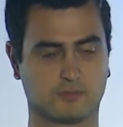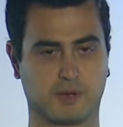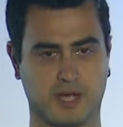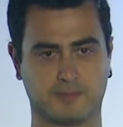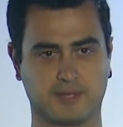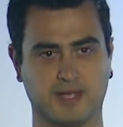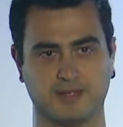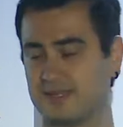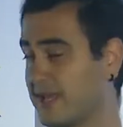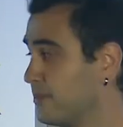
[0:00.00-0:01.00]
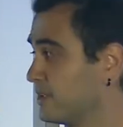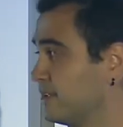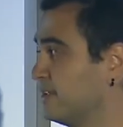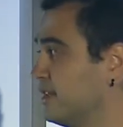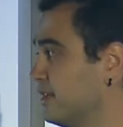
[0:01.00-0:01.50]
pipeline a bit
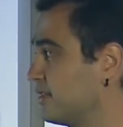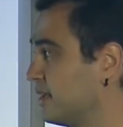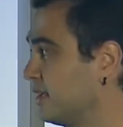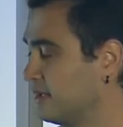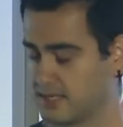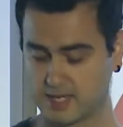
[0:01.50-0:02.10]
in detail.